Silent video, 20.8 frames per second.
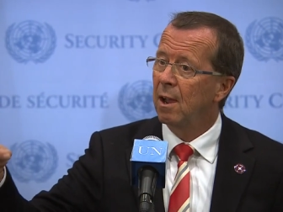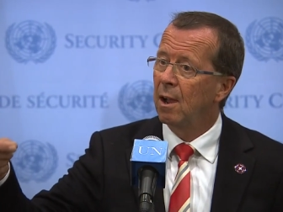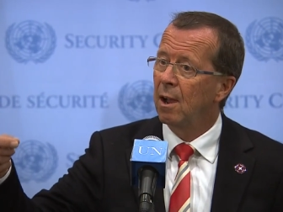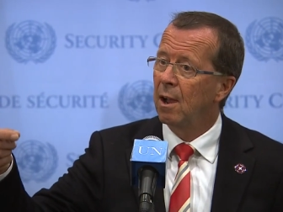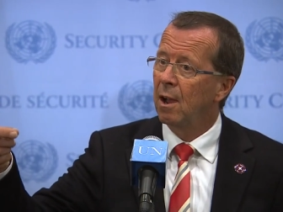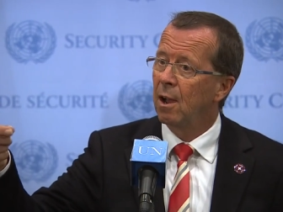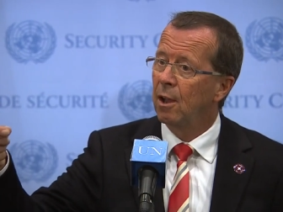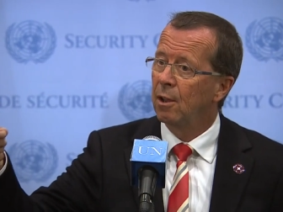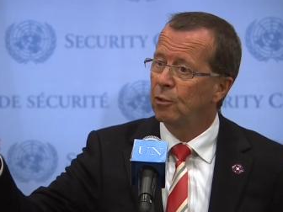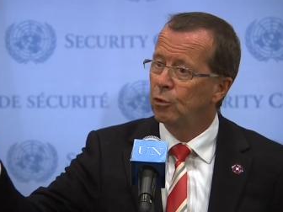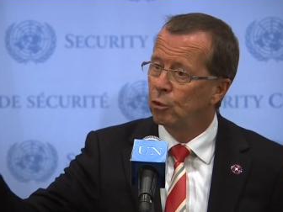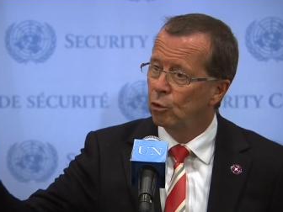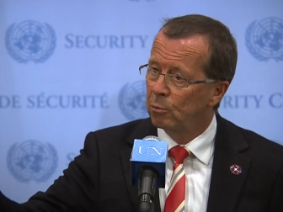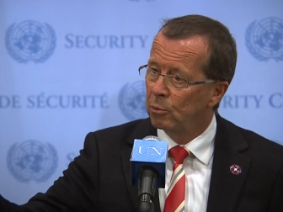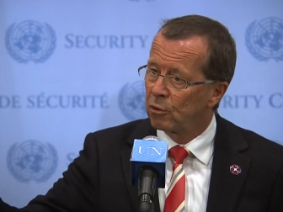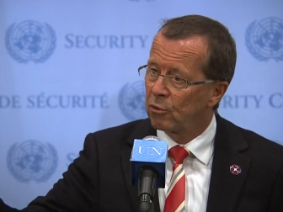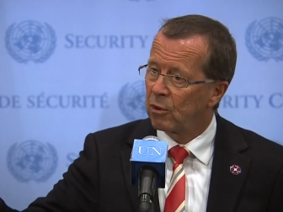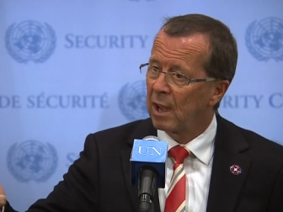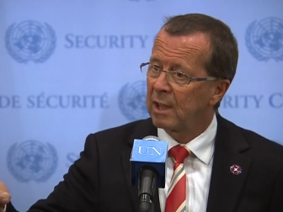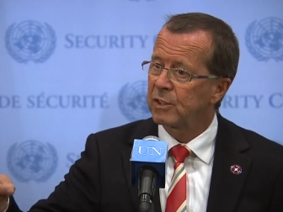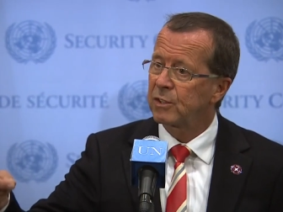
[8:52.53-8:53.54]
uh,
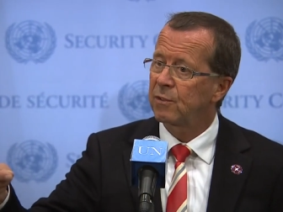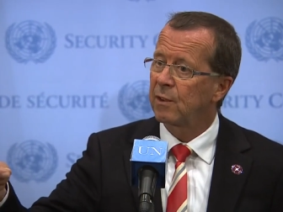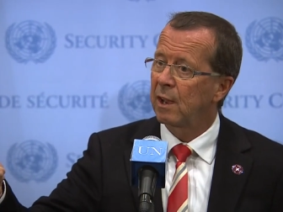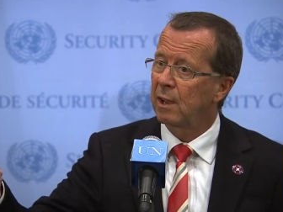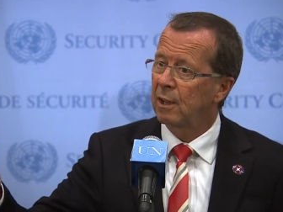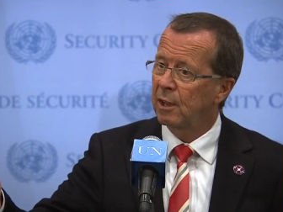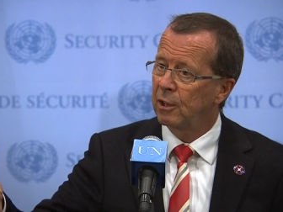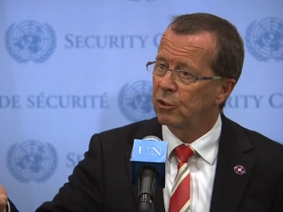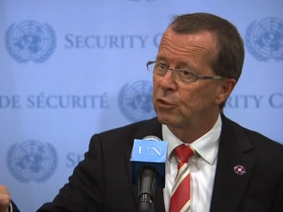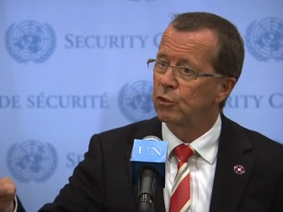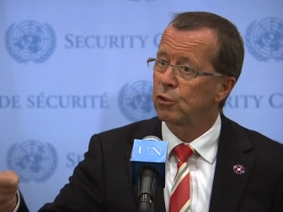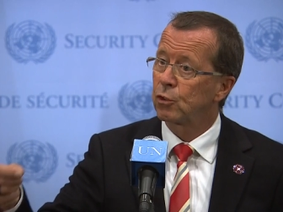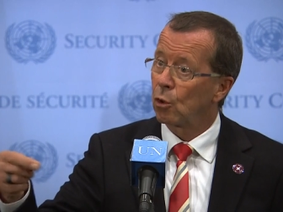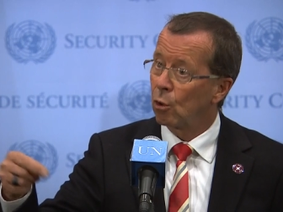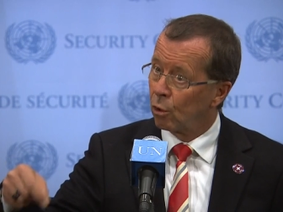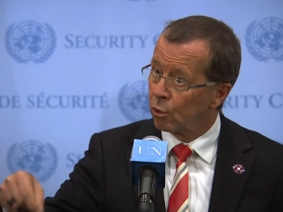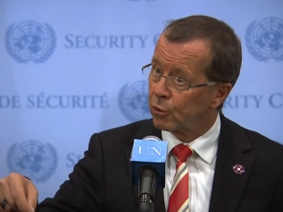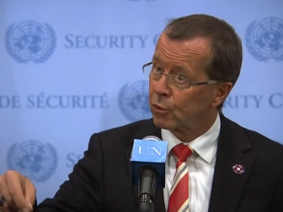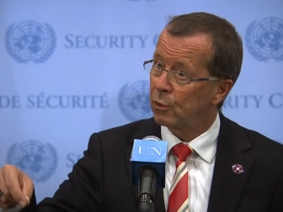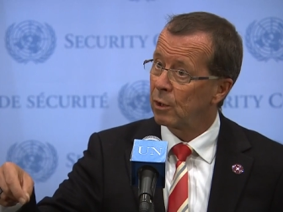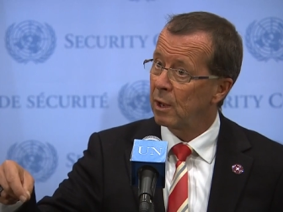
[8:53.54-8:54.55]
human rights violations
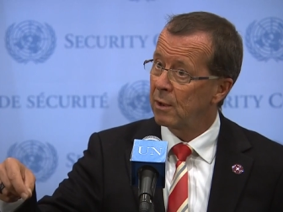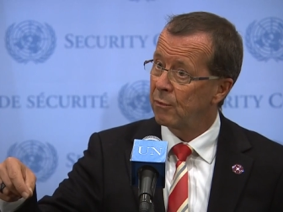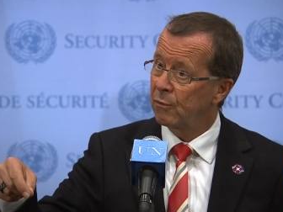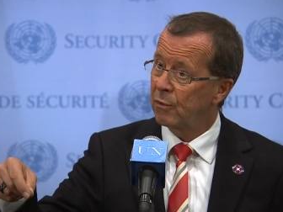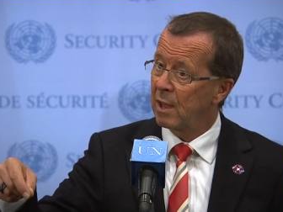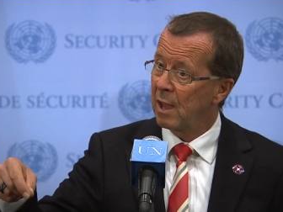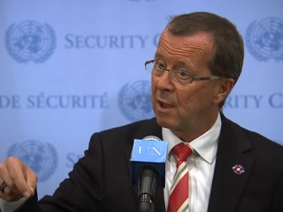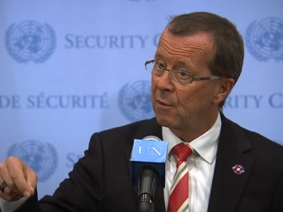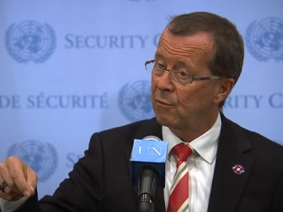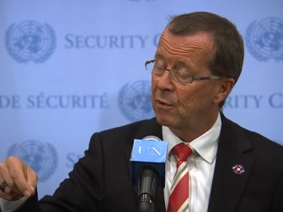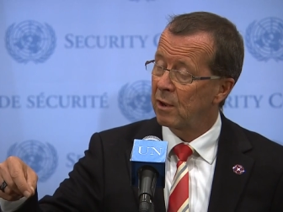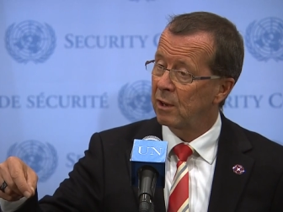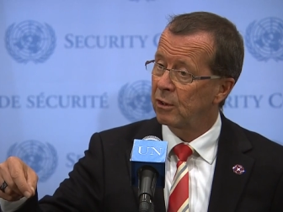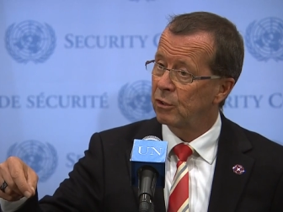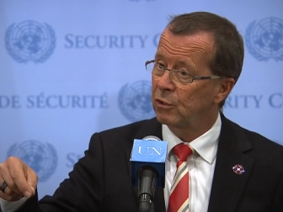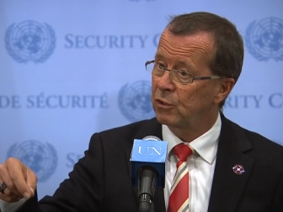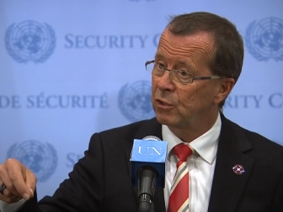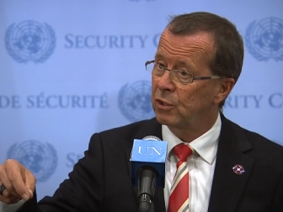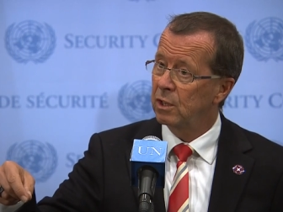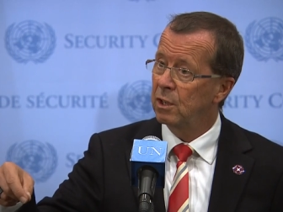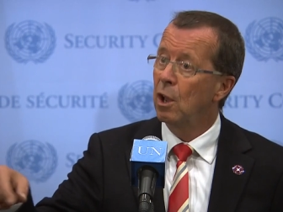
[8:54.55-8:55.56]
also of the
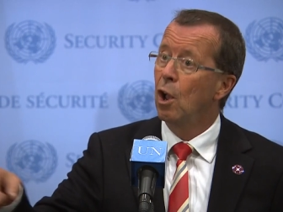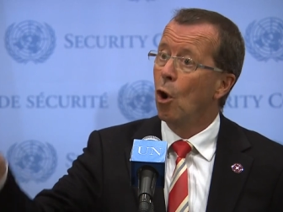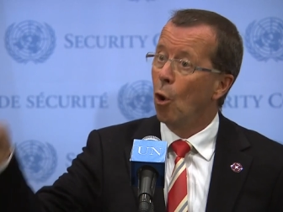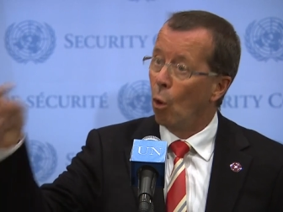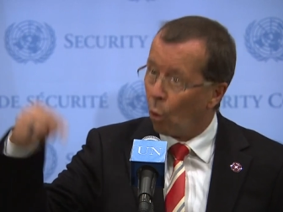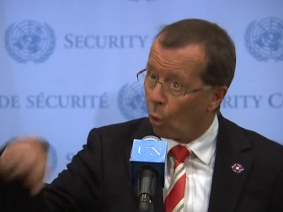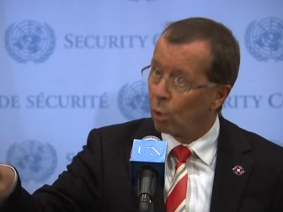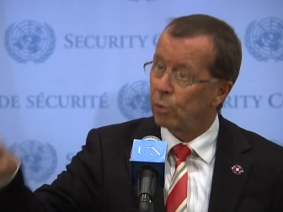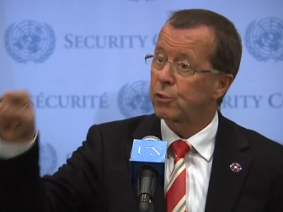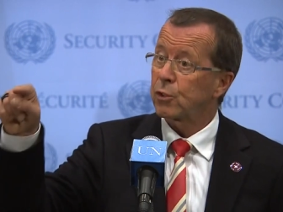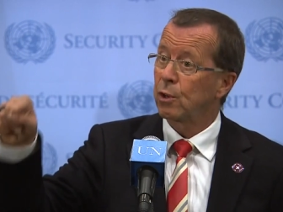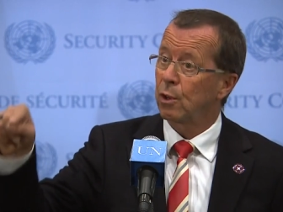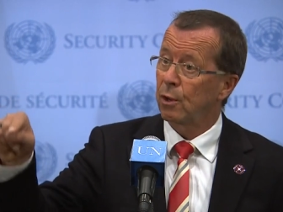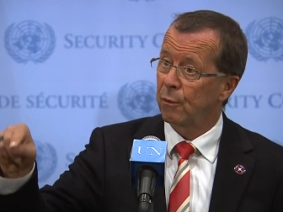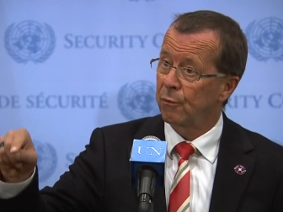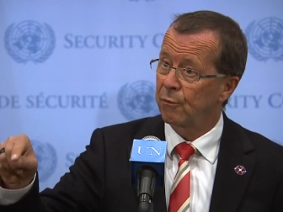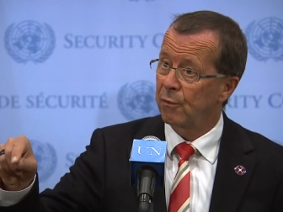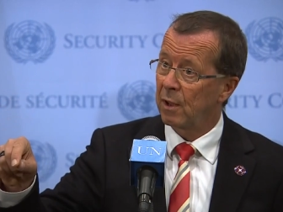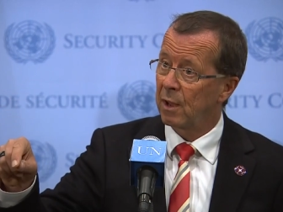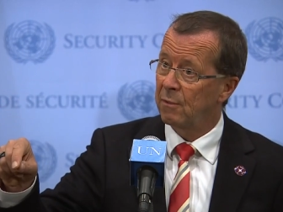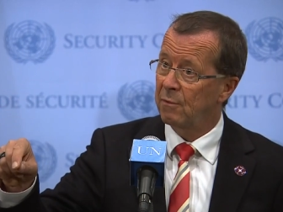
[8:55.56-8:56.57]
FRDC, also
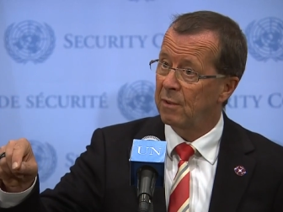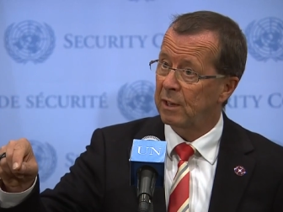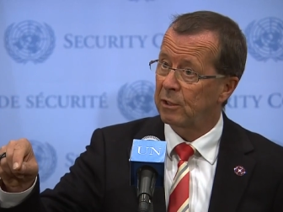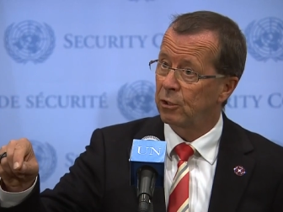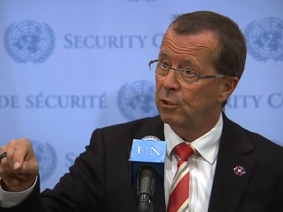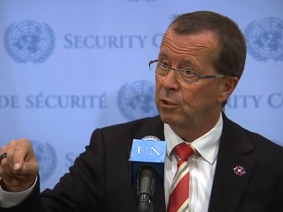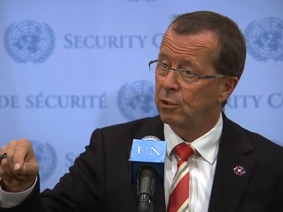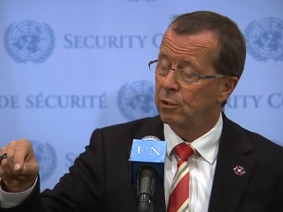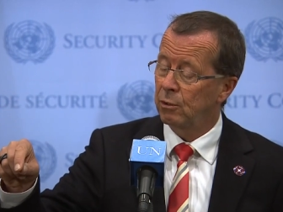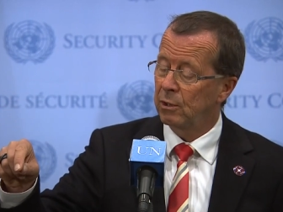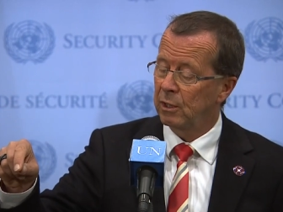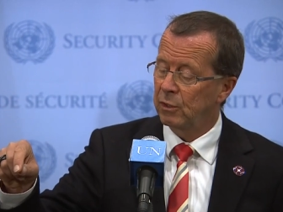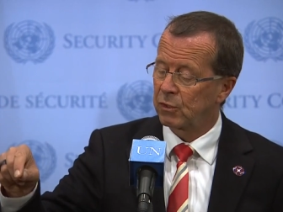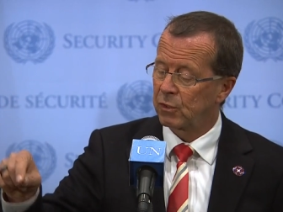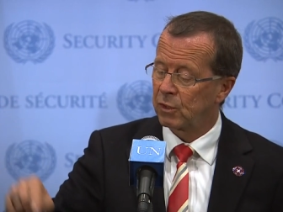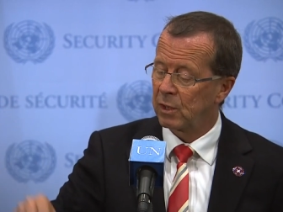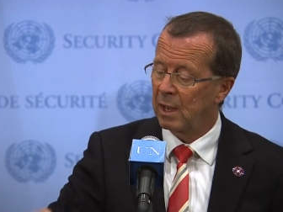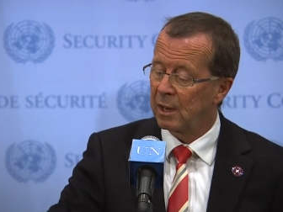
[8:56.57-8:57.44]
of uh, vetted units.